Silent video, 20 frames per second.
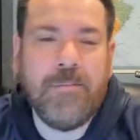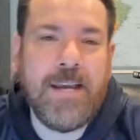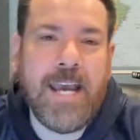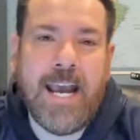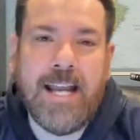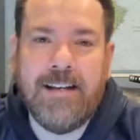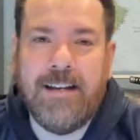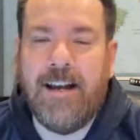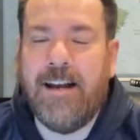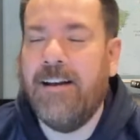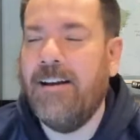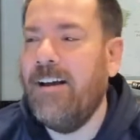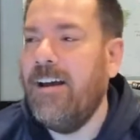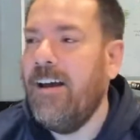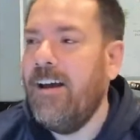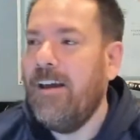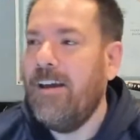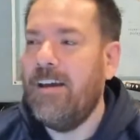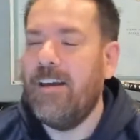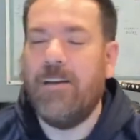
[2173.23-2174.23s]
Kenya.
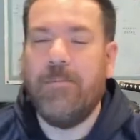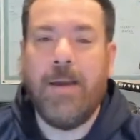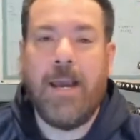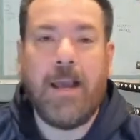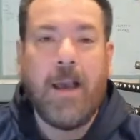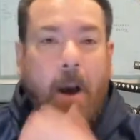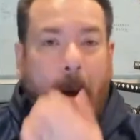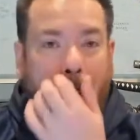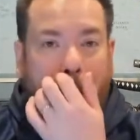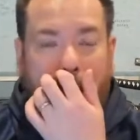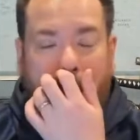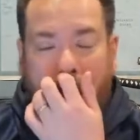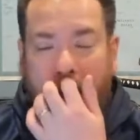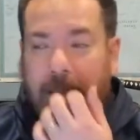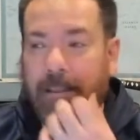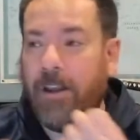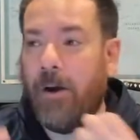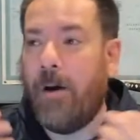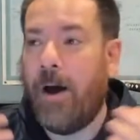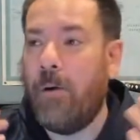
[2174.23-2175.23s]
You could be like, oh
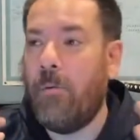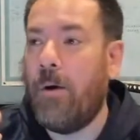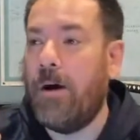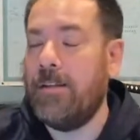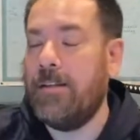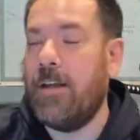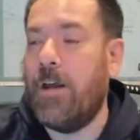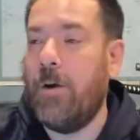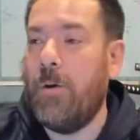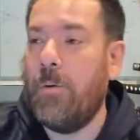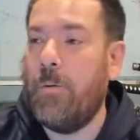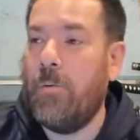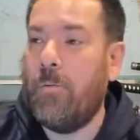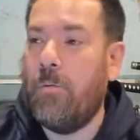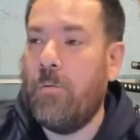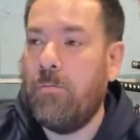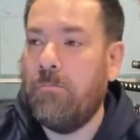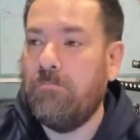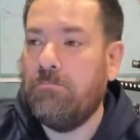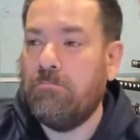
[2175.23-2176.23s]
yeah, no, I want to
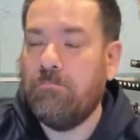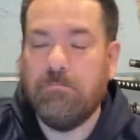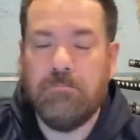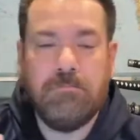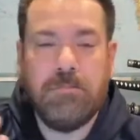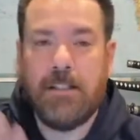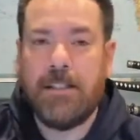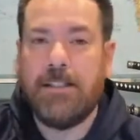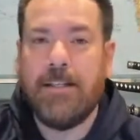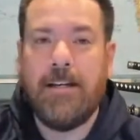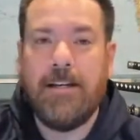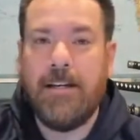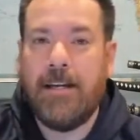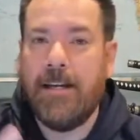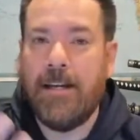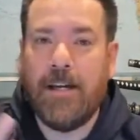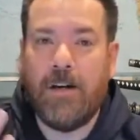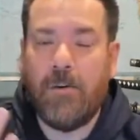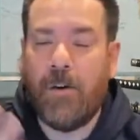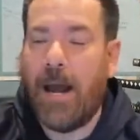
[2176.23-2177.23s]
go
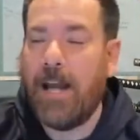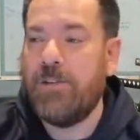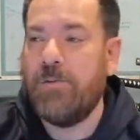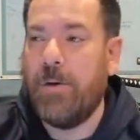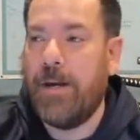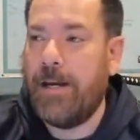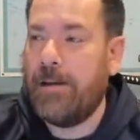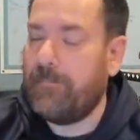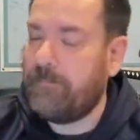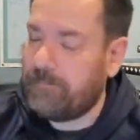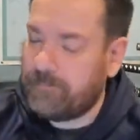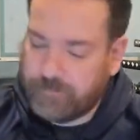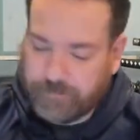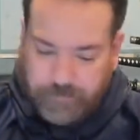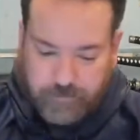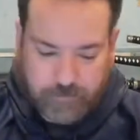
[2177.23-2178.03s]
study, graduate,